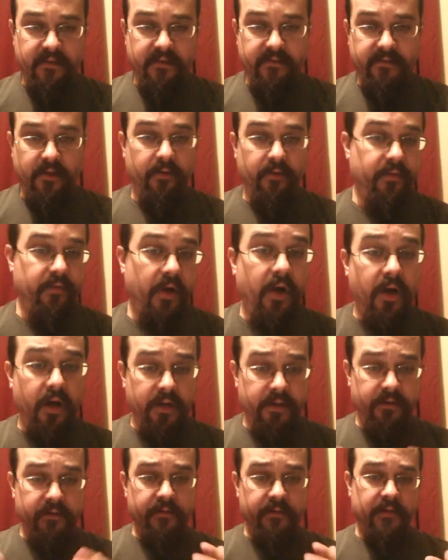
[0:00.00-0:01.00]
itself
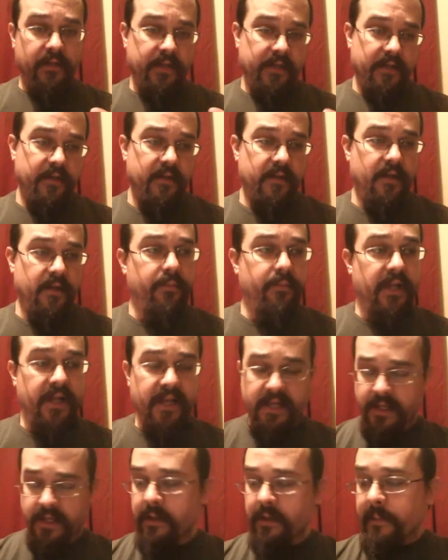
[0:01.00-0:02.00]
on like a
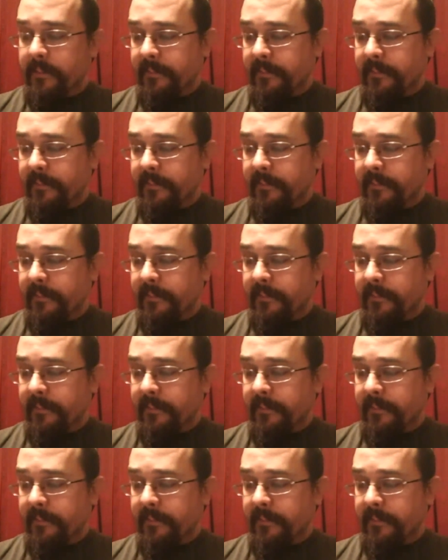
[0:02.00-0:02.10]
plague.